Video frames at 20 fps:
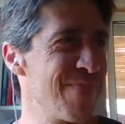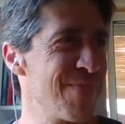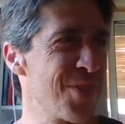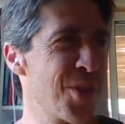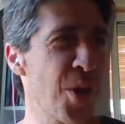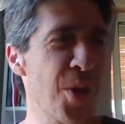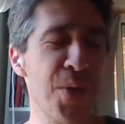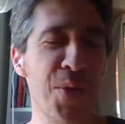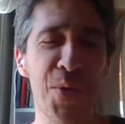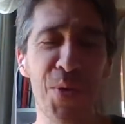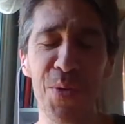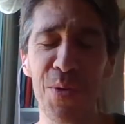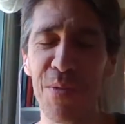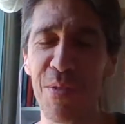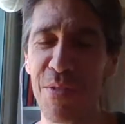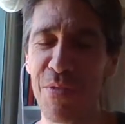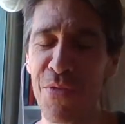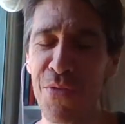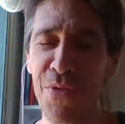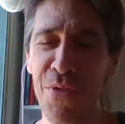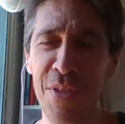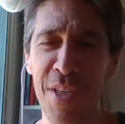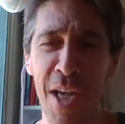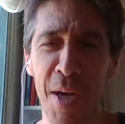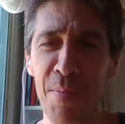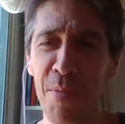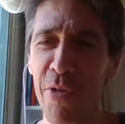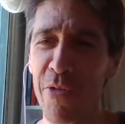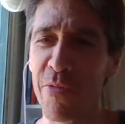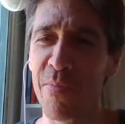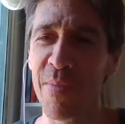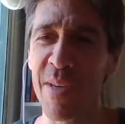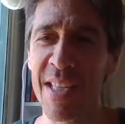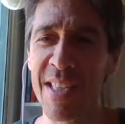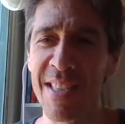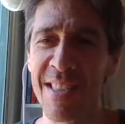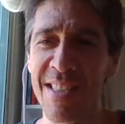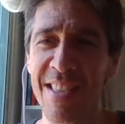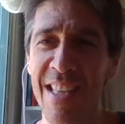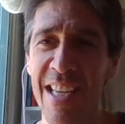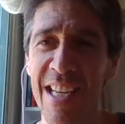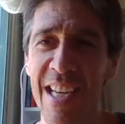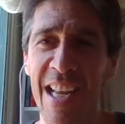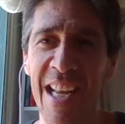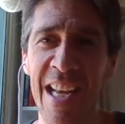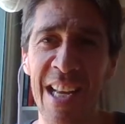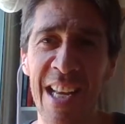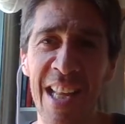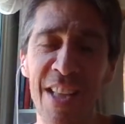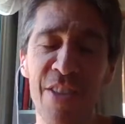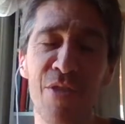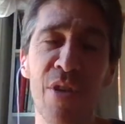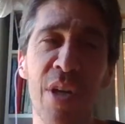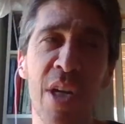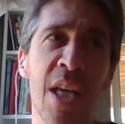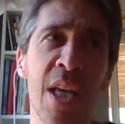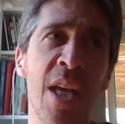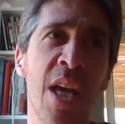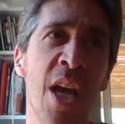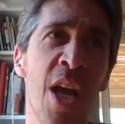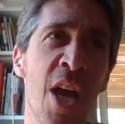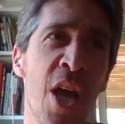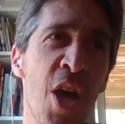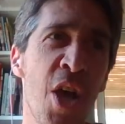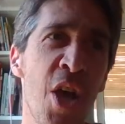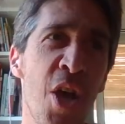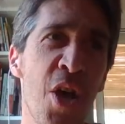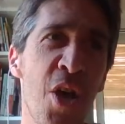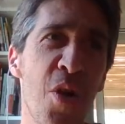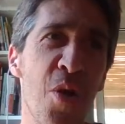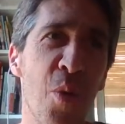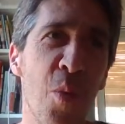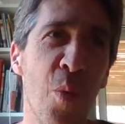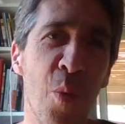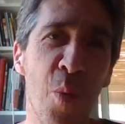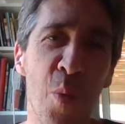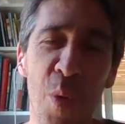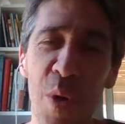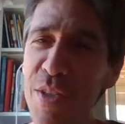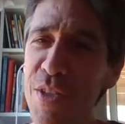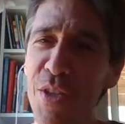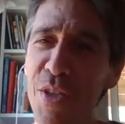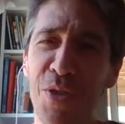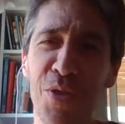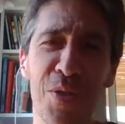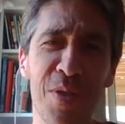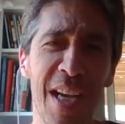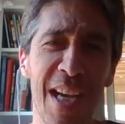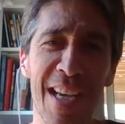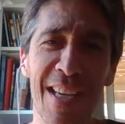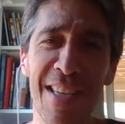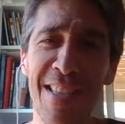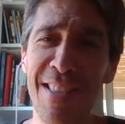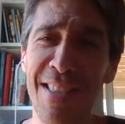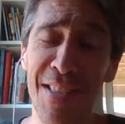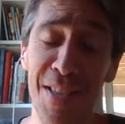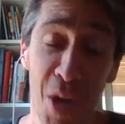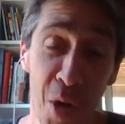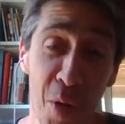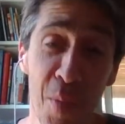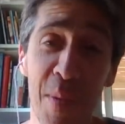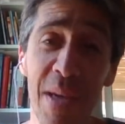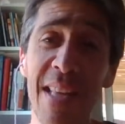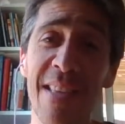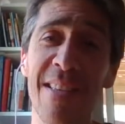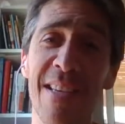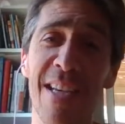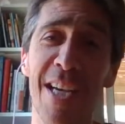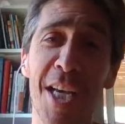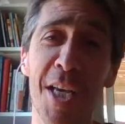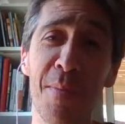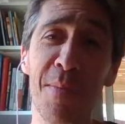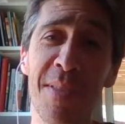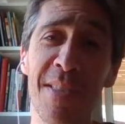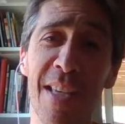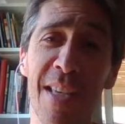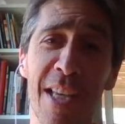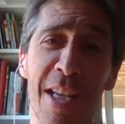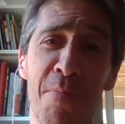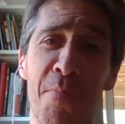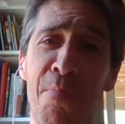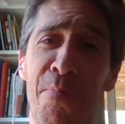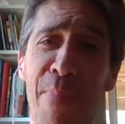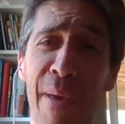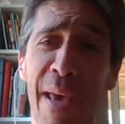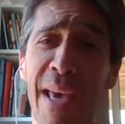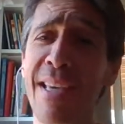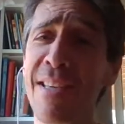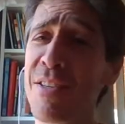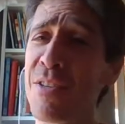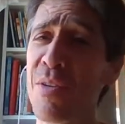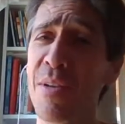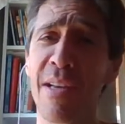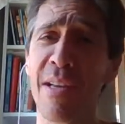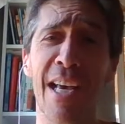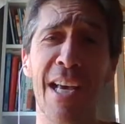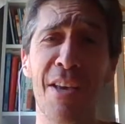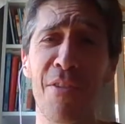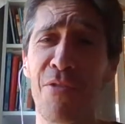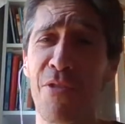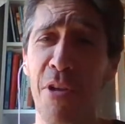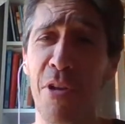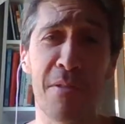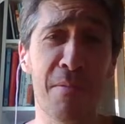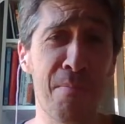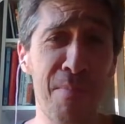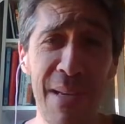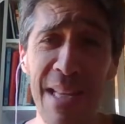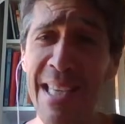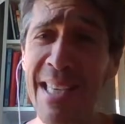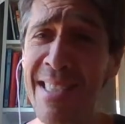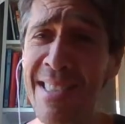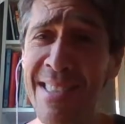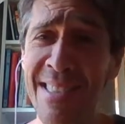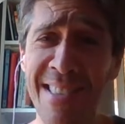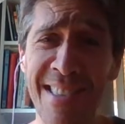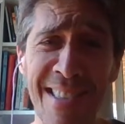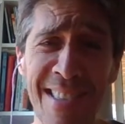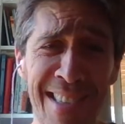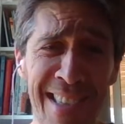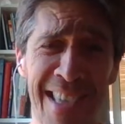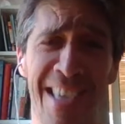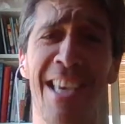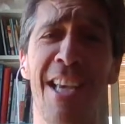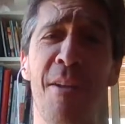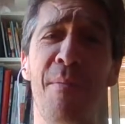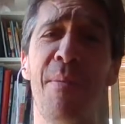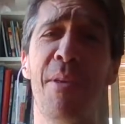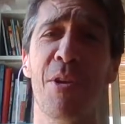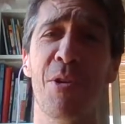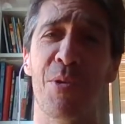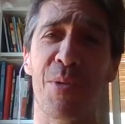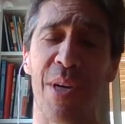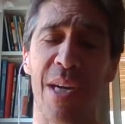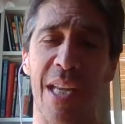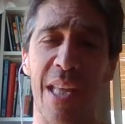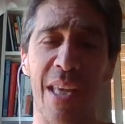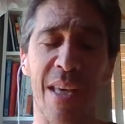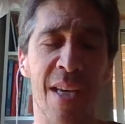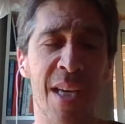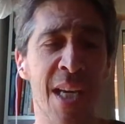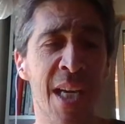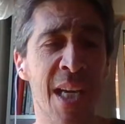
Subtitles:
going through a couple of months that I literally wanted to die so many times and begged to life that please kill me already.